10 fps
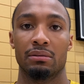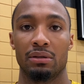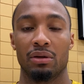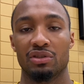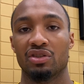
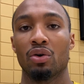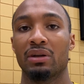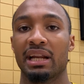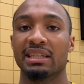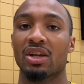you know, just knowing
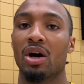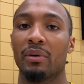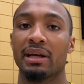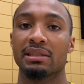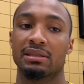that it's
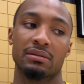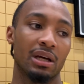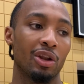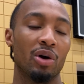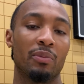always
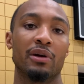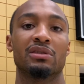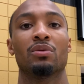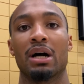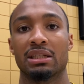a little
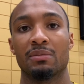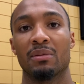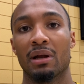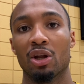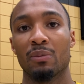person watching,
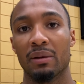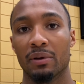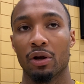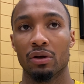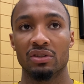my little baby
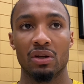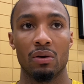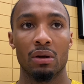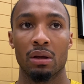girl. So